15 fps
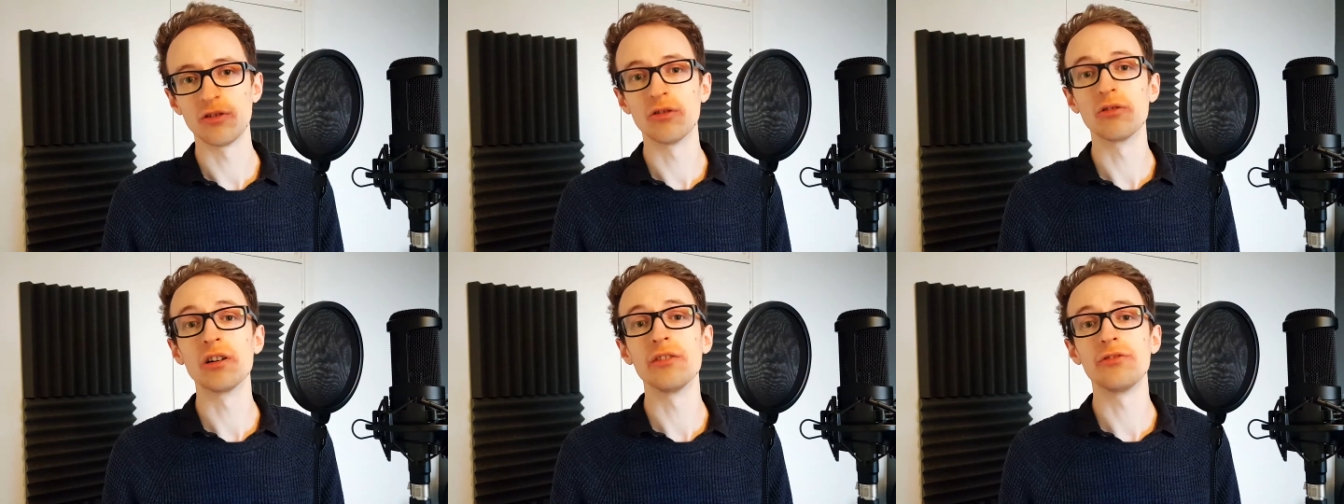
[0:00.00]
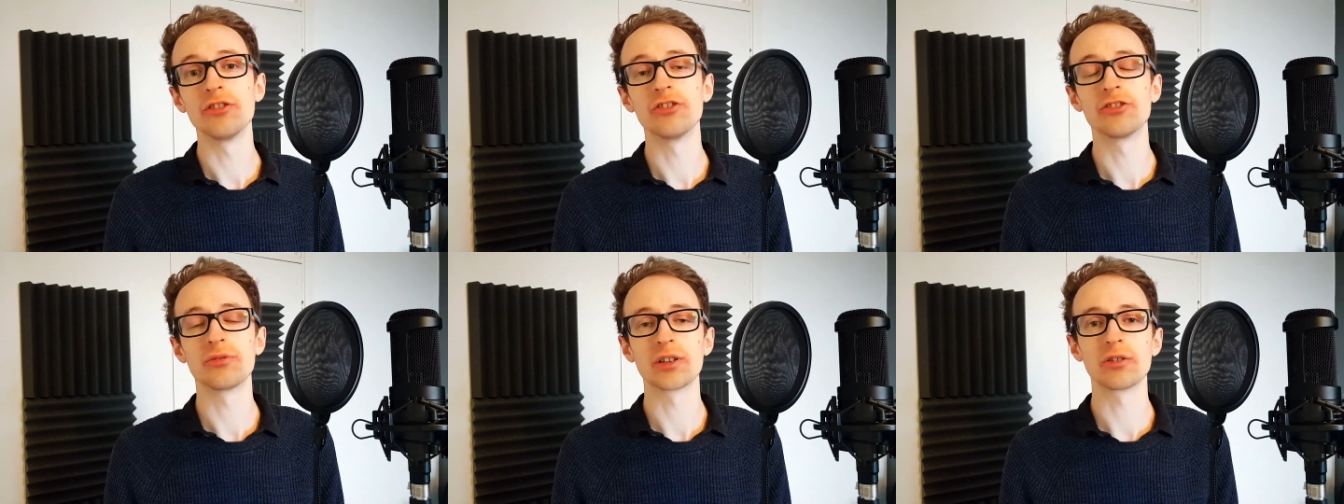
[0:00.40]
or if
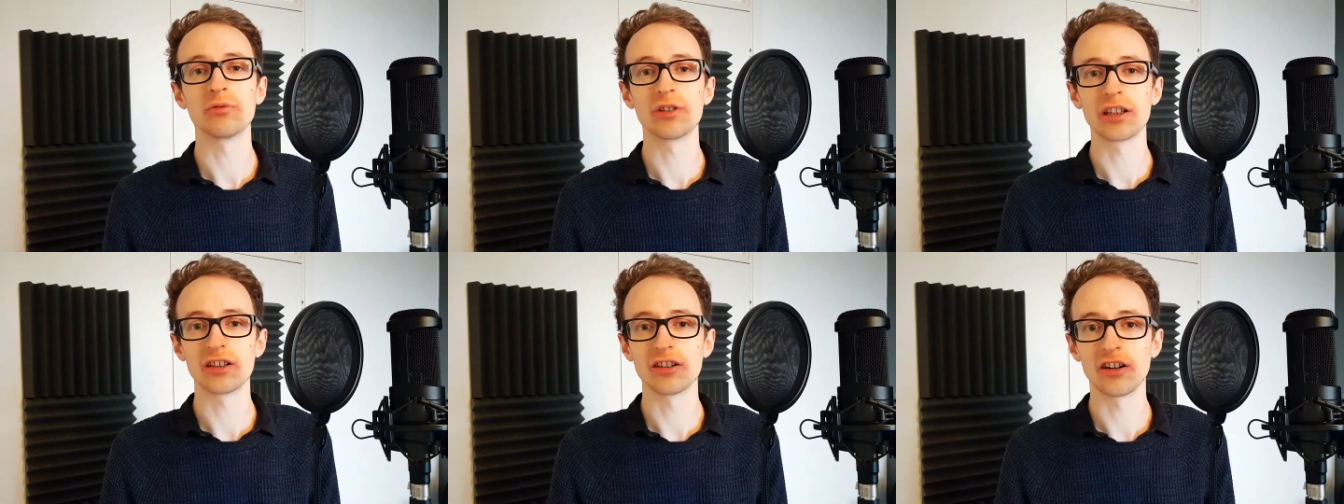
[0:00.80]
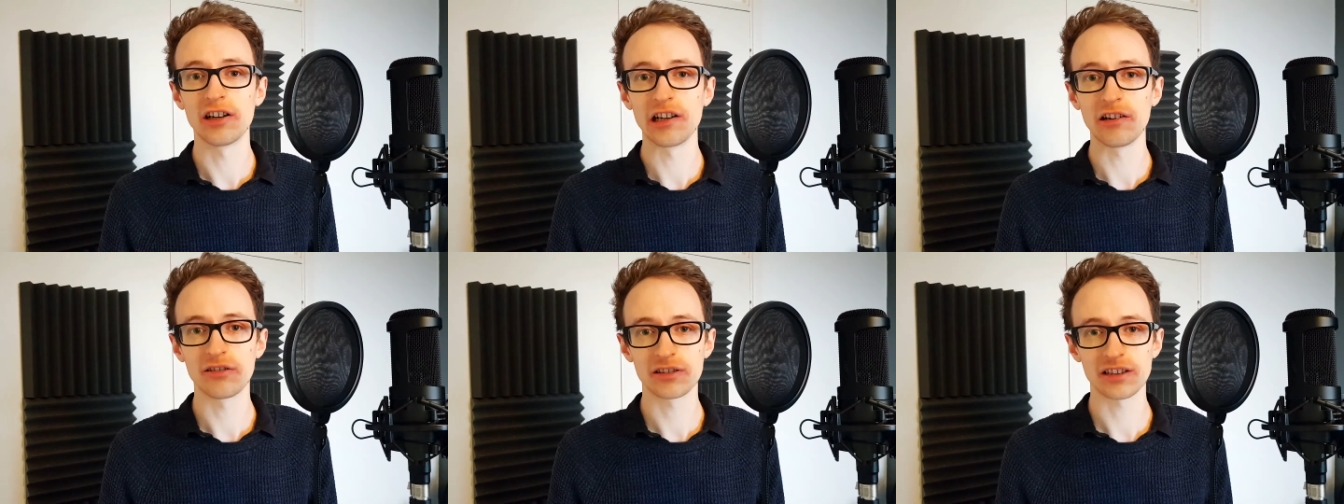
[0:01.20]
you're just recording
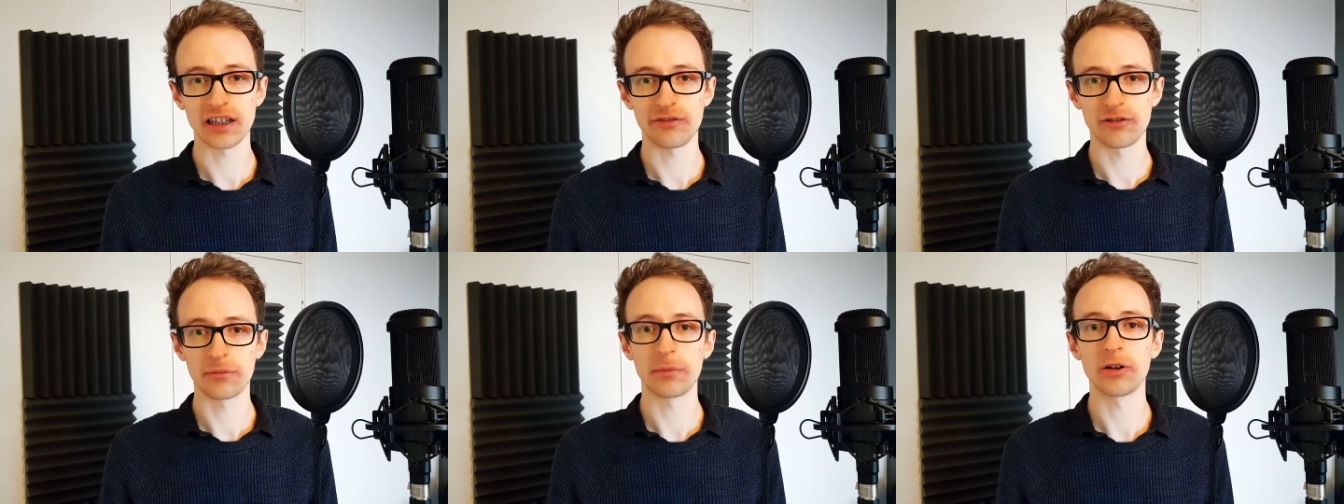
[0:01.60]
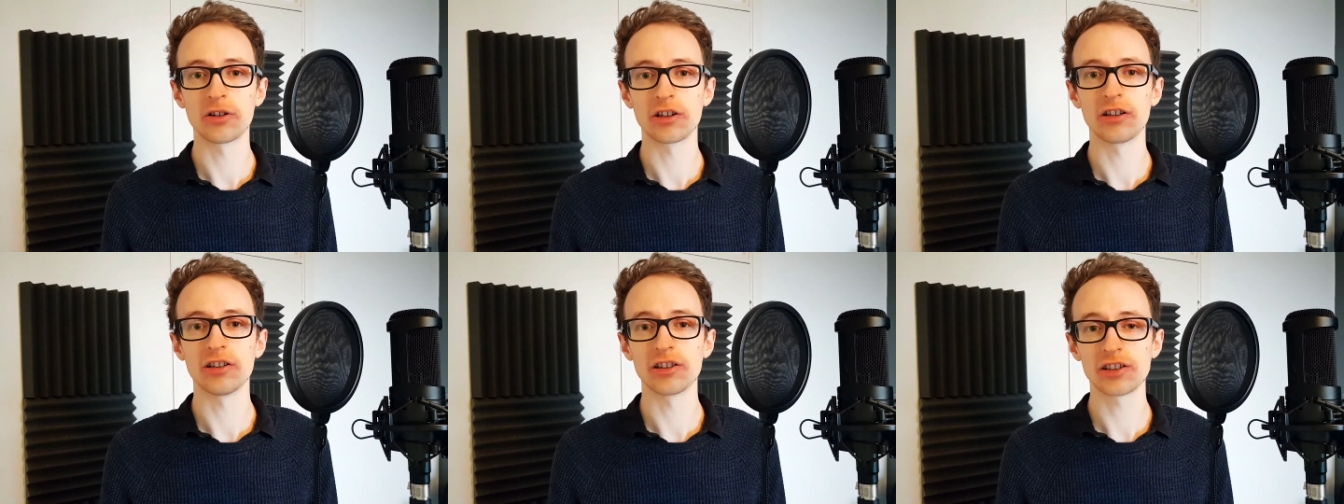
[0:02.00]
dialogue, say for a
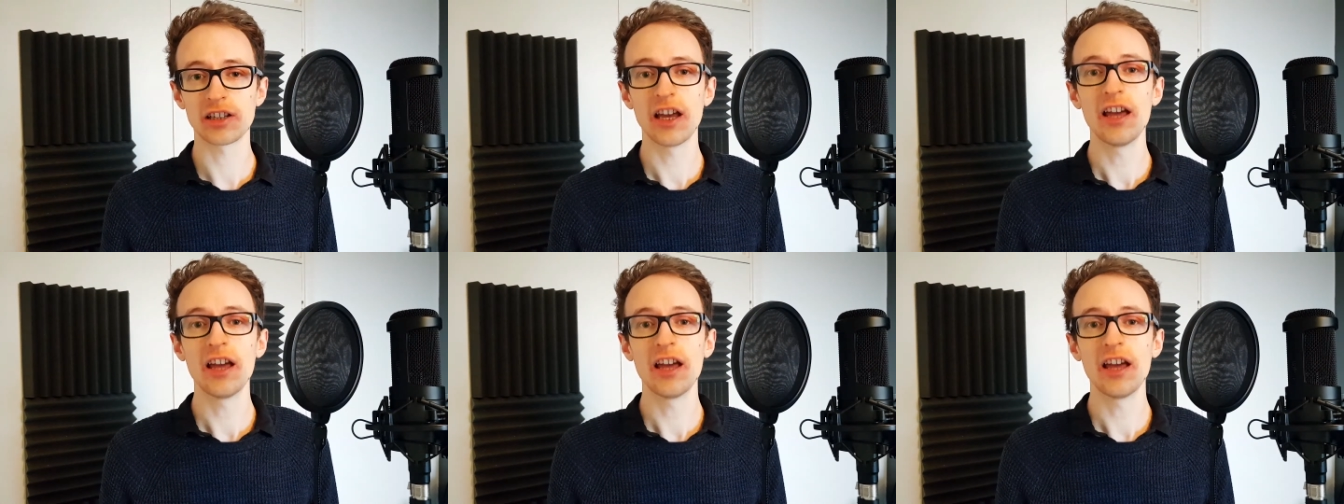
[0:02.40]
podcast,